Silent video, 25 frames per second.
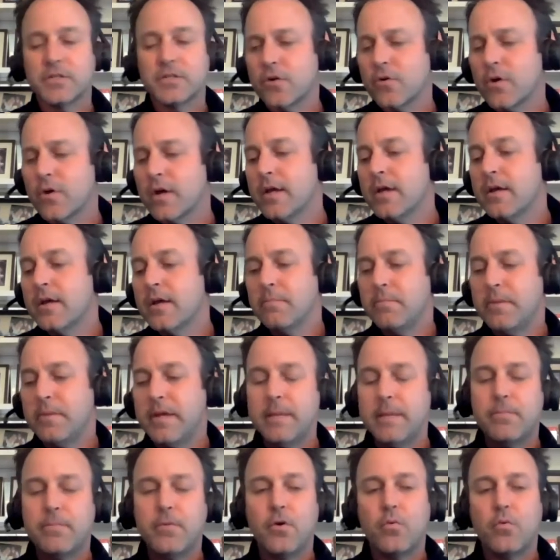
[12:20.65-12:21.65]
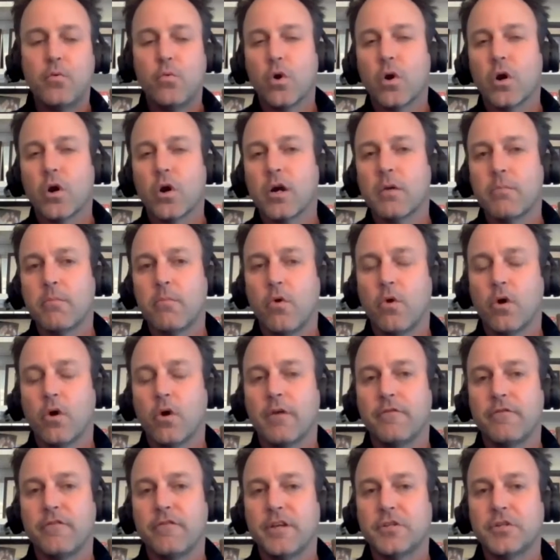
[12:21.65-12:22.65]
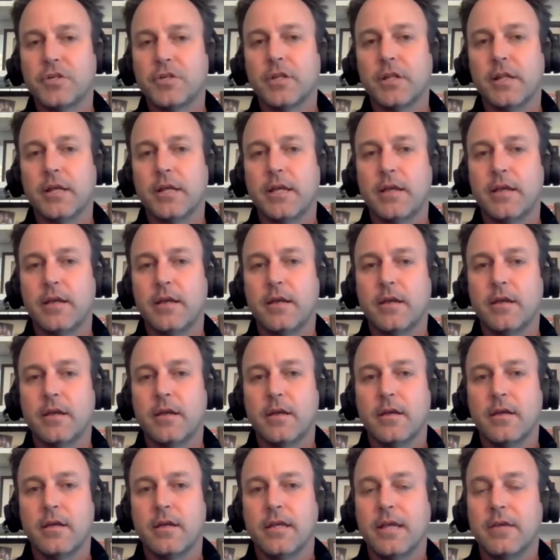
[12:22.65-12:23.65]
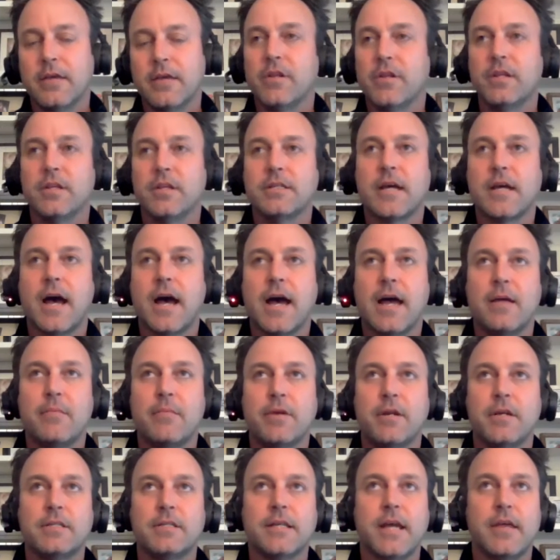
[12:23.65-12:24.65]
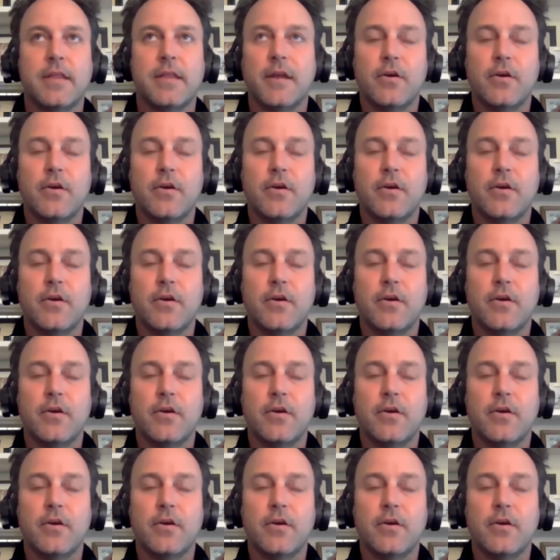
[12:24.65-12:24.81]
So people work more efficiently given the time in a day.